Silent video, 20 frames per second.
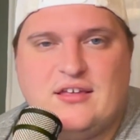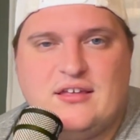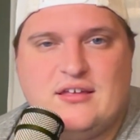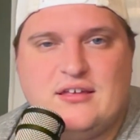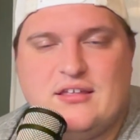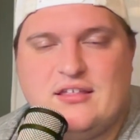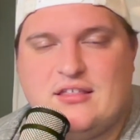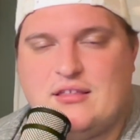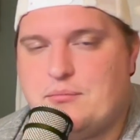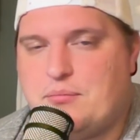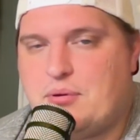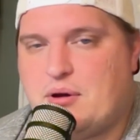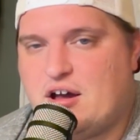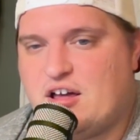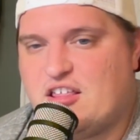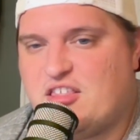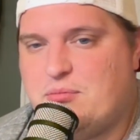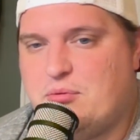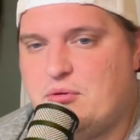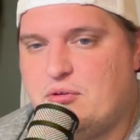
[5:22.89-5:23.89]
is it
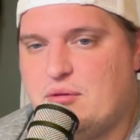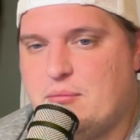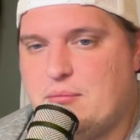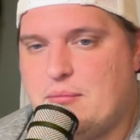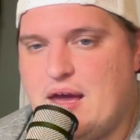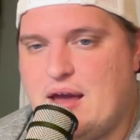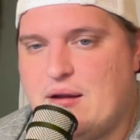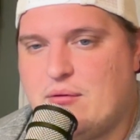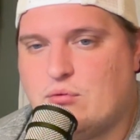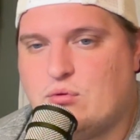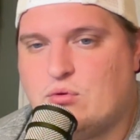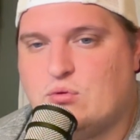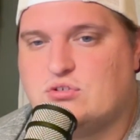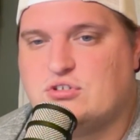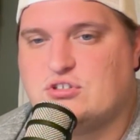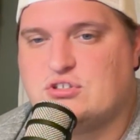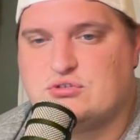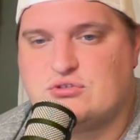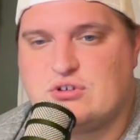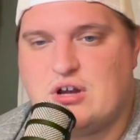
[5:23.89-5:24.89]
possible that Matt Rule
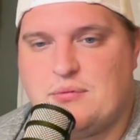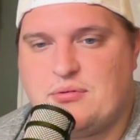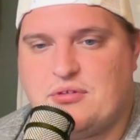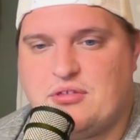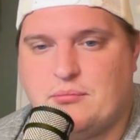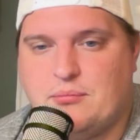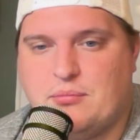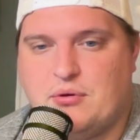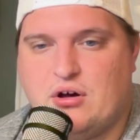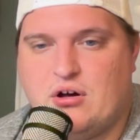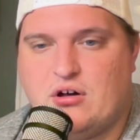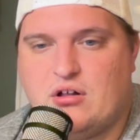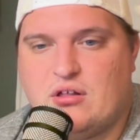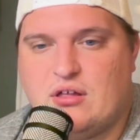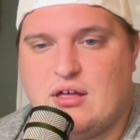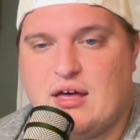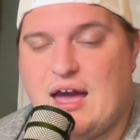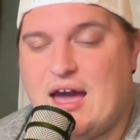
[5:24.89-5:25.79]
just drops the ball?